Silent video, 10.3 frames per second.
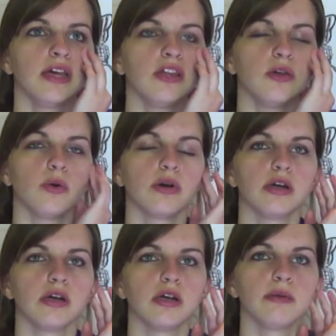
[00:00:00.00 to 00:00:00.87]

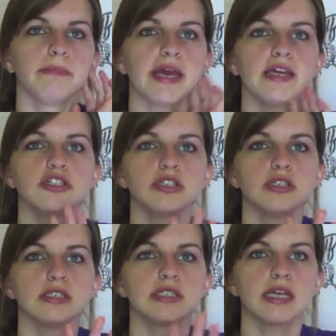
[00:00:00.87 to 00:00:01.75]
your major
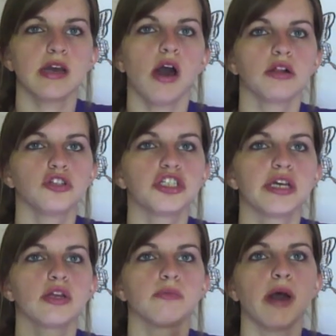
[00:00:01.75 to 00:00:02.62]
in psychology
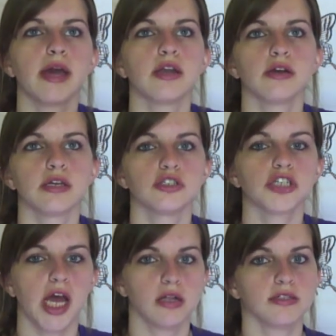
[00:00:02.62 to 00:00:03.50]
and your minor in
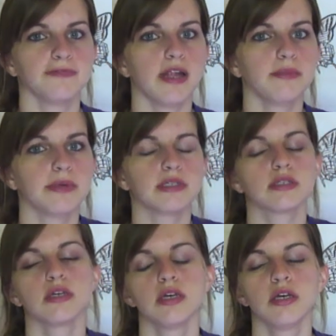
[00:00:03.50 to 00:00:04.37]
child development.
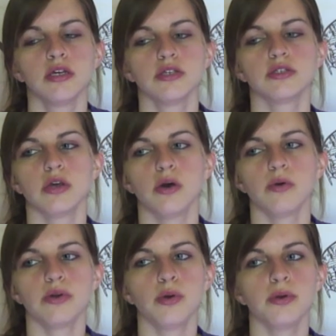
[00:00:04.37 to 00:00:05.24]
So
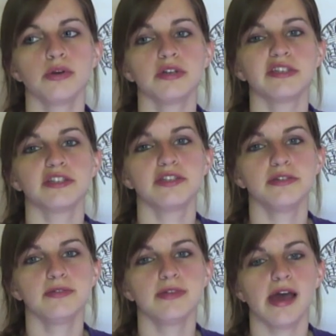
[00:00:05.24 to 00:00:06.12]
in order to
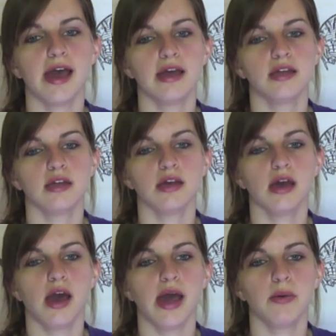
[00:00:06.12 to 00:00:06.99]
do that,
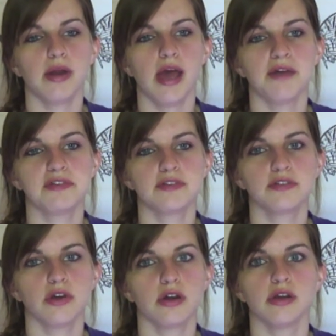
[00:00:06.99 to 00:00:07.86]
I would have to
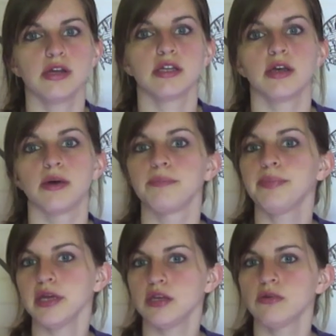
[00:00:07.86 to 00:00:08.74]
start in a
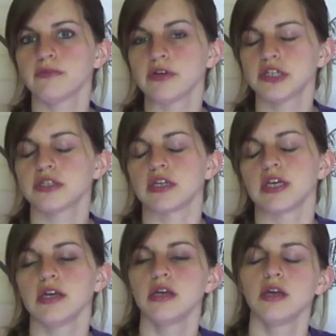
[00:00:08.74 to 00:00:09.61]
big
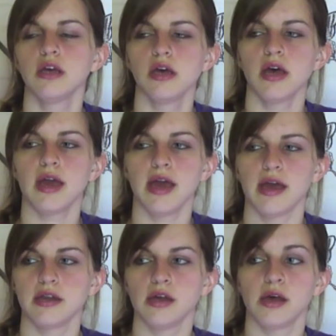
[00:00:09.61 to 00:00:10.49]
university,
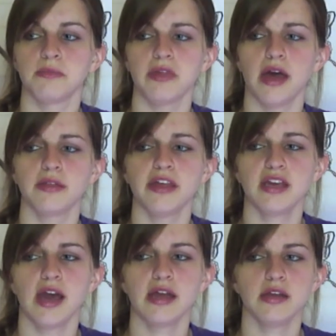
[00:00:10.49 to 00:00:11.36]
and that
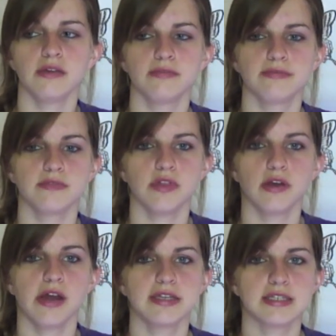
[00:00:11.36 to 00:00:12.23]

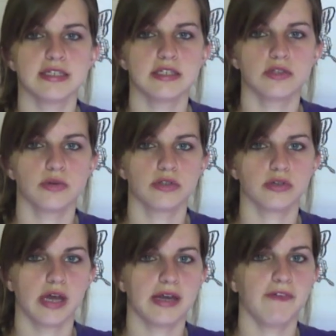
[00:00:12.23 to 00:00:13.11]
their SAT scores are
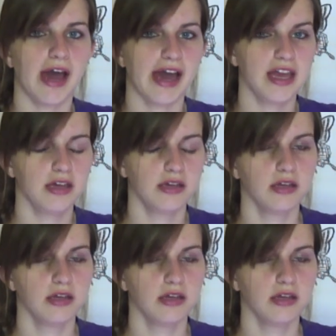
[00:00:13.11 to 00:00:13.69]
kind of high.